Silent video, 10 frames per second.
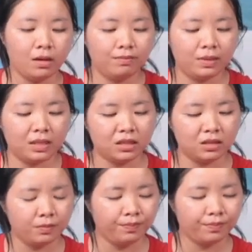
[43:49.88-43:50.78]
but
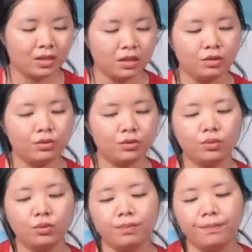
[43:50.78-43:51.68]
uh,
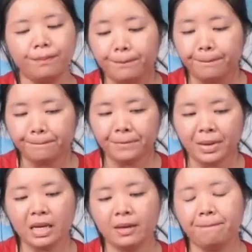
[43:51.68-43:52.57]
you
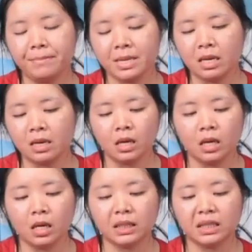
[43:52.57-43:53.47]
maybe
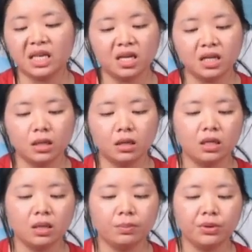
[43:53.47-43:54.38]
think the
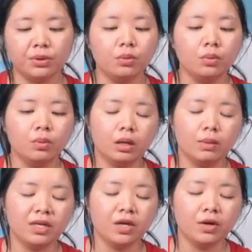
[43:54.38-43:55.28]
TPU
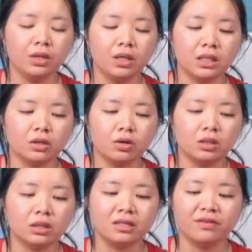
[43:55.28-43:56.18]
material is
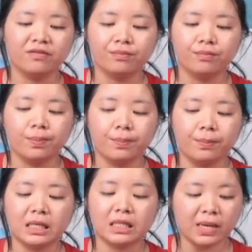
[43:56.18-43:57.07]
cost
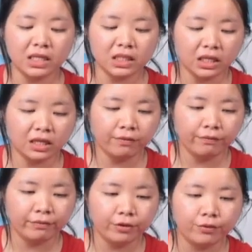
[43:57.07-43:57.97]
expensive
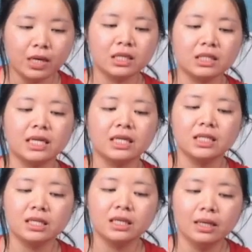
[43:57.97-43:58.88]
you want
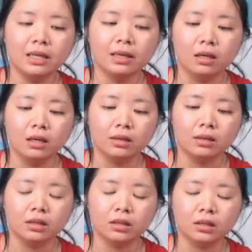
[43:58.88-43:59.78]
something uh,